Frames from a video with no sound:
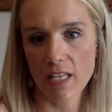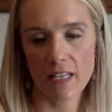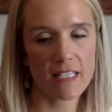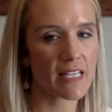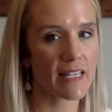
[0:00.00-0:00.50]

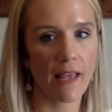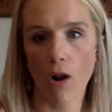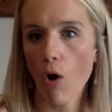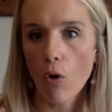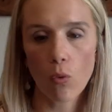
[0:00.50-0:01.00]
This is that
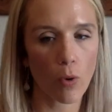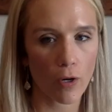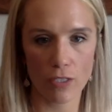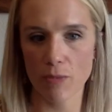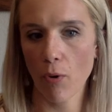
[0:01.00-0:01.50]
whole
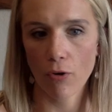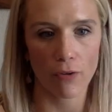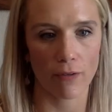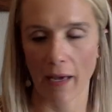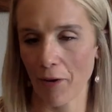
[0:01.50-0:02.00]
work
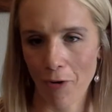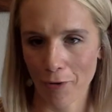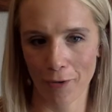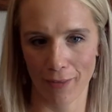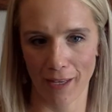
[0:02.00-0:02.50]
smarter, not
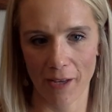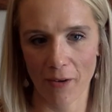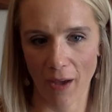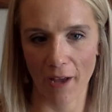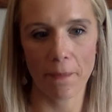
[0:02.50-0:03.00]
harder thing,
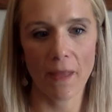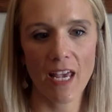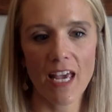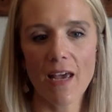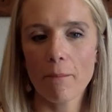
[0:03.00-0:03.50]
okay?
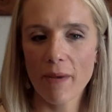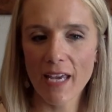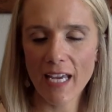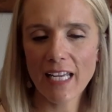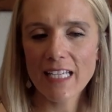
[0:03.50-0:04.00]

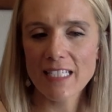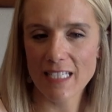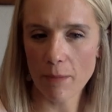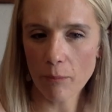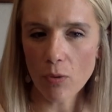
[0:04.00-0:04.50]
Being in a
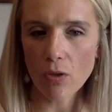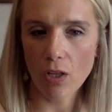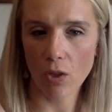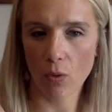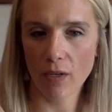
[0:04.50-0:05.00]
simple
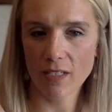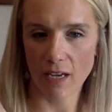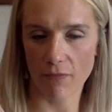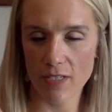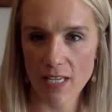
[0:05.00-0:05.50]
caloric
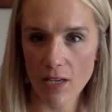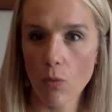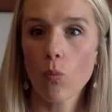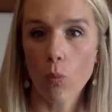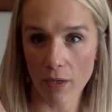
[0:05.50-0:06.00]
deficit
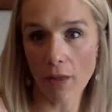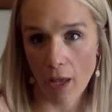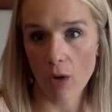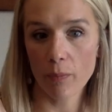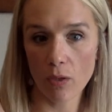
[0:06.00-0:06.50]
will
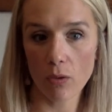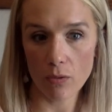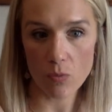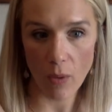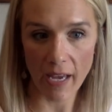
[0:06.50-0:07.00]
help you
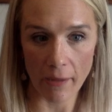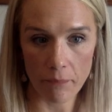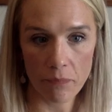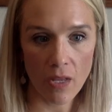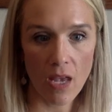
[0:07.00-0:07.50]
lose weight,
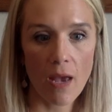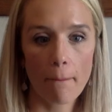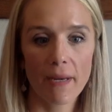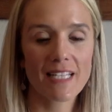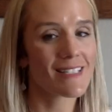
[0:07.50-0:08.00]

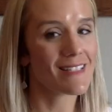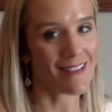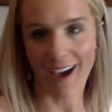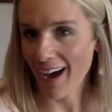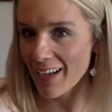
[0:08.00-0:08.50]
but it's
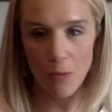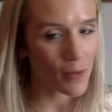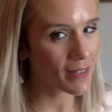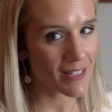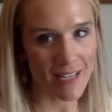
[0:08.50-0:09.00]
not
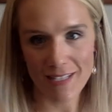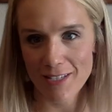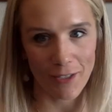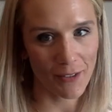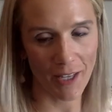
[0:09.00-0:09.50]
going to
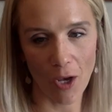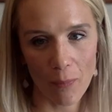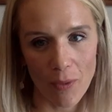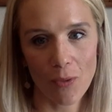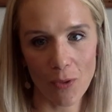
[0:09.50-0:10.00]
necessarily help
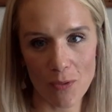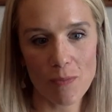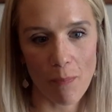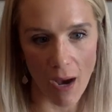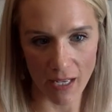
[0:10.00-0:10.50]
you lose
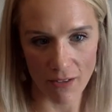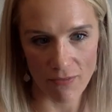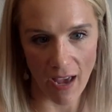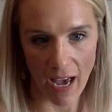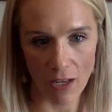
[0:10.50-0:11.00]
body
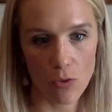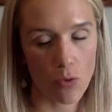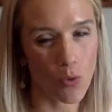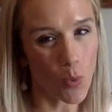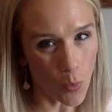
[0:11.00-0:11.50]
fat,
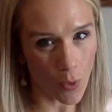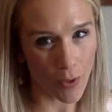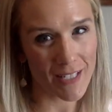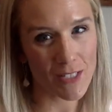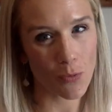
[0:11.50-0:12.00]

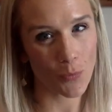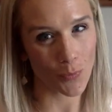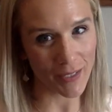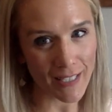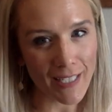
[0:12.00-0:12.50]
nor is it
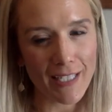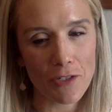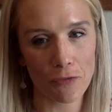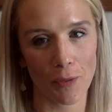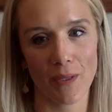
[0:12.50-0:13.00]
really
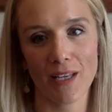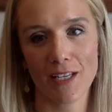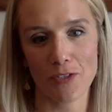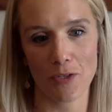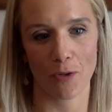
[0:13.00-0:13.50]
contributing
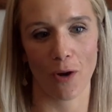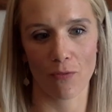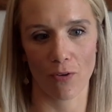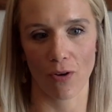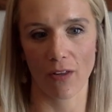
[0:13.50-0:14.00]
to your
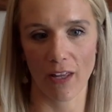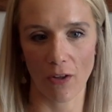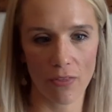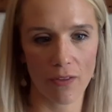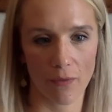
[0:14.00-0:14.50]
overall
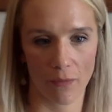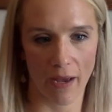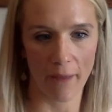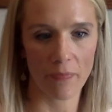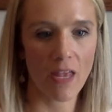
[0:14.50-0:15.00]
health,
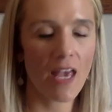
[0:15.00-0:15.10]
okay?